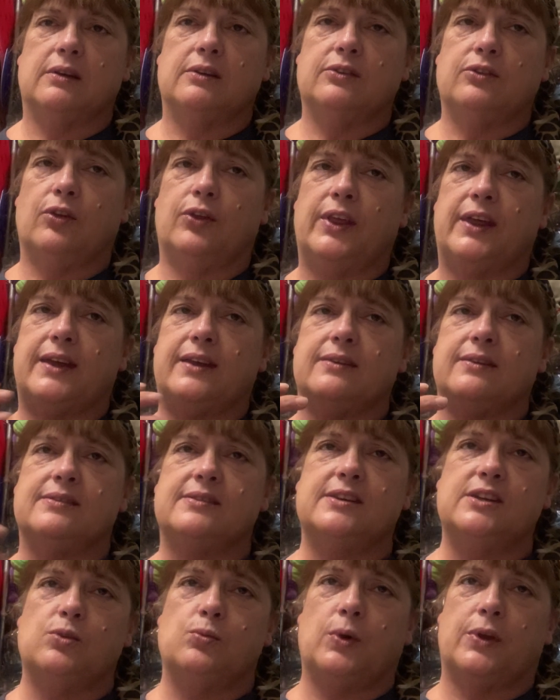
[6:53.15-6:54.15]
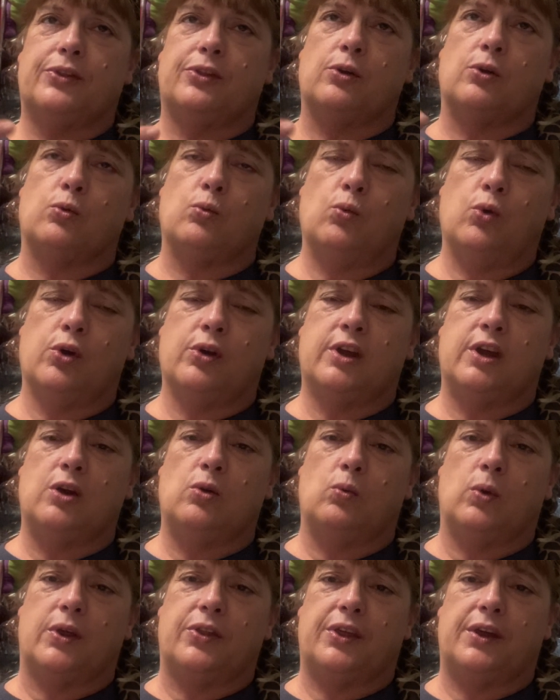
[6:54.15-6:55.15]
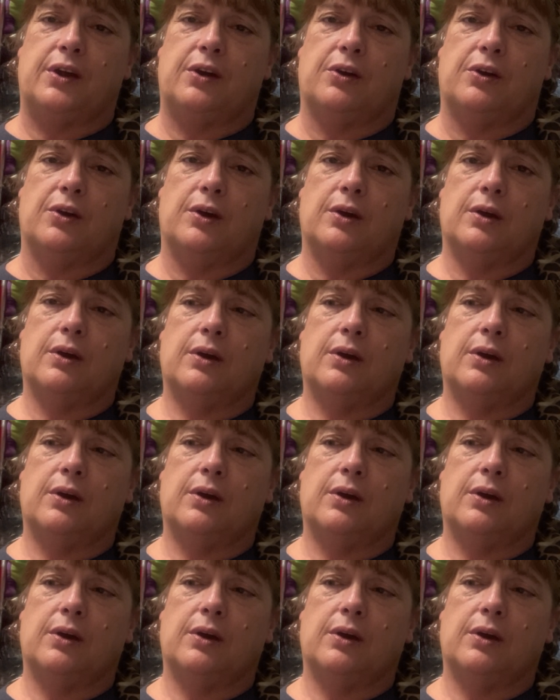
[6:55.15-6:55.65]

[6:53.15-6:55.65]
so they can see what they're working with here.